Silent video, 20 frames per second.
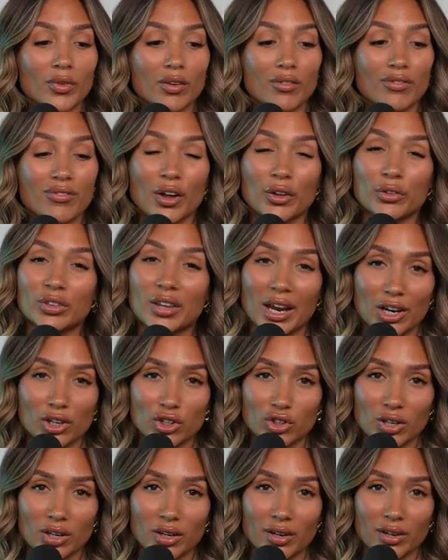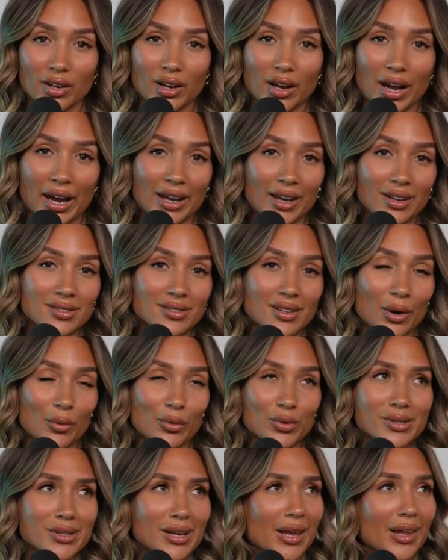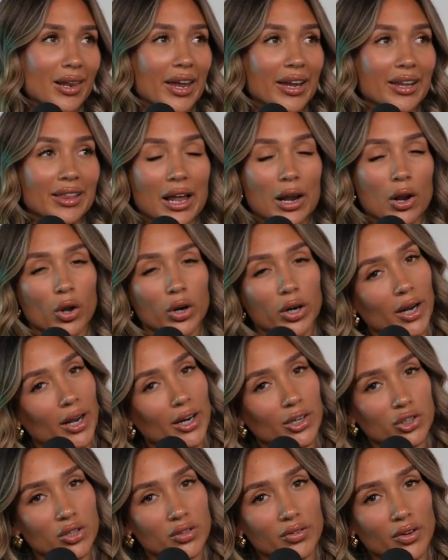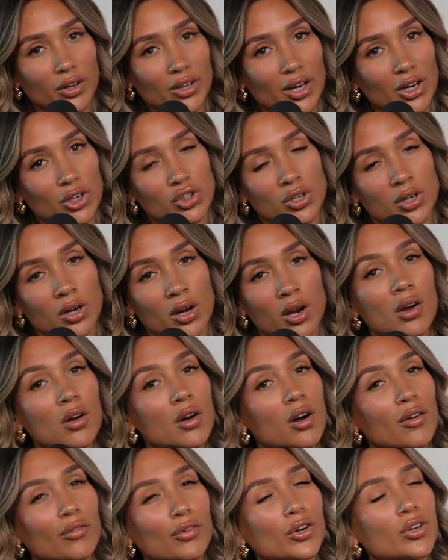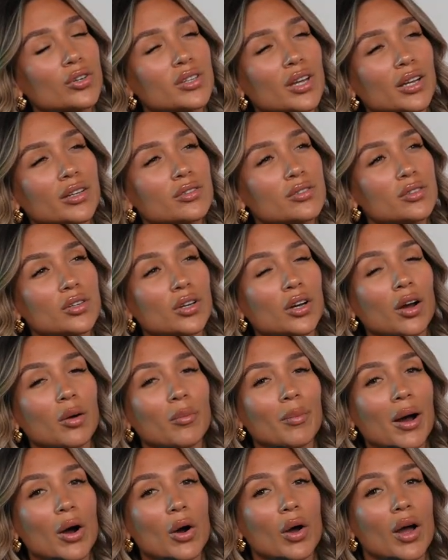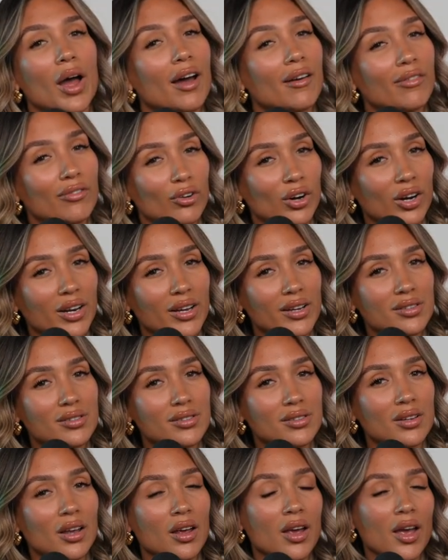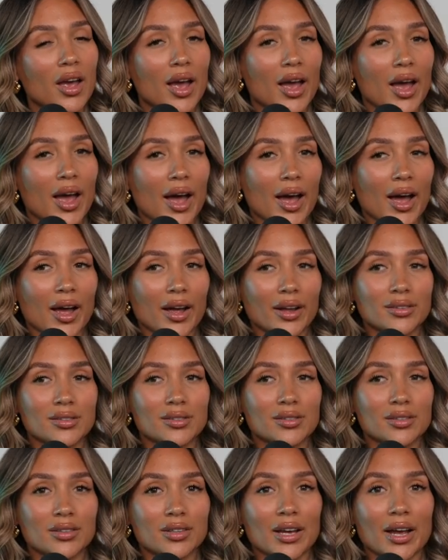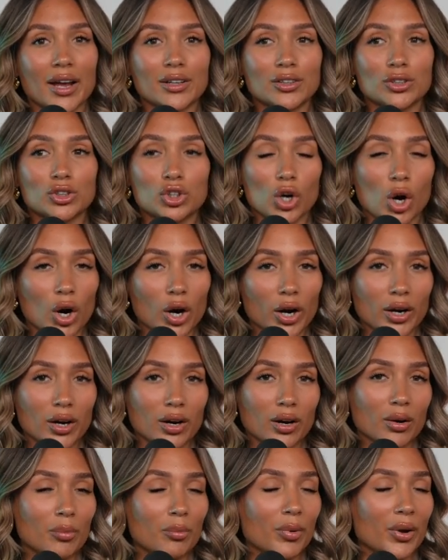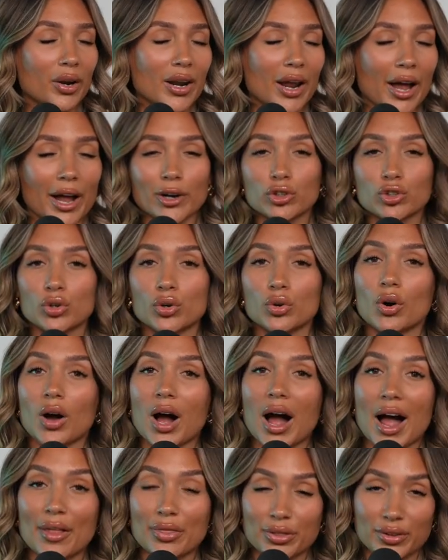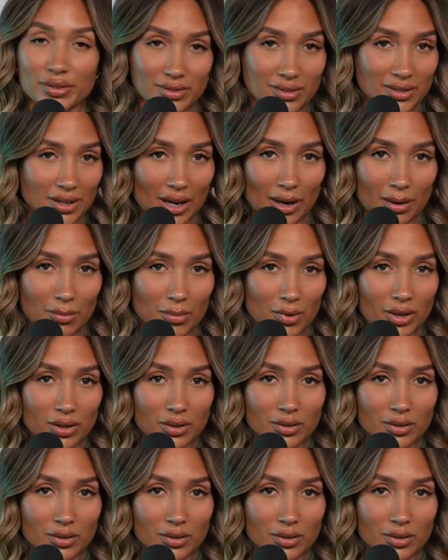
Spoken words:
foundation, I guess I would say, like that Lanna Lashes foundation, for your sets to come out effortless and yet dark but natural at the same